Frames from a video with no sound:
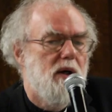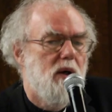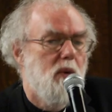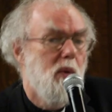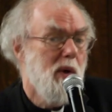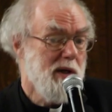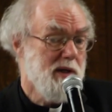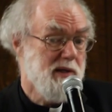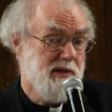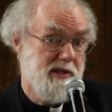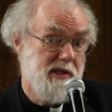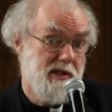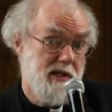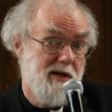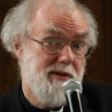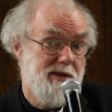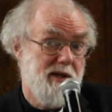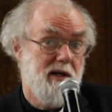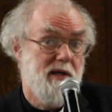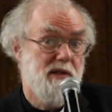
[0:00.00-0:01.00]
One is that
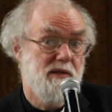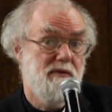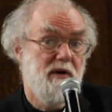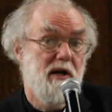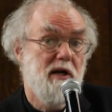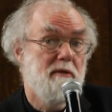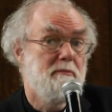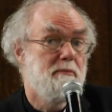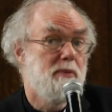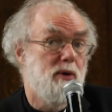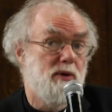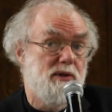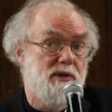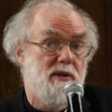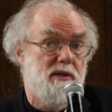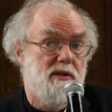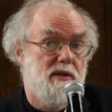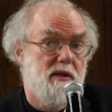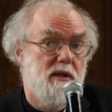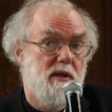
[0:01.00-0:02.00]
I think it's very
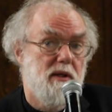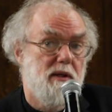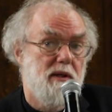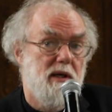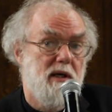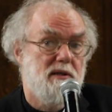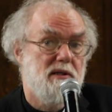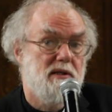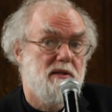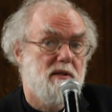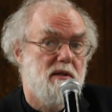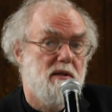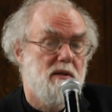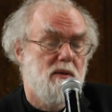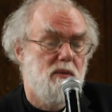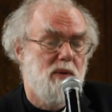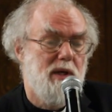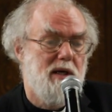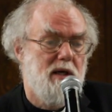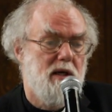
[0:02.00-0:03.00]
important that
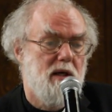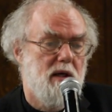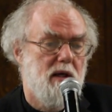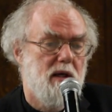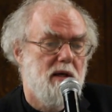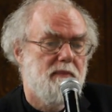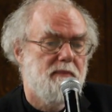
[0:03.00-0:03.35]
we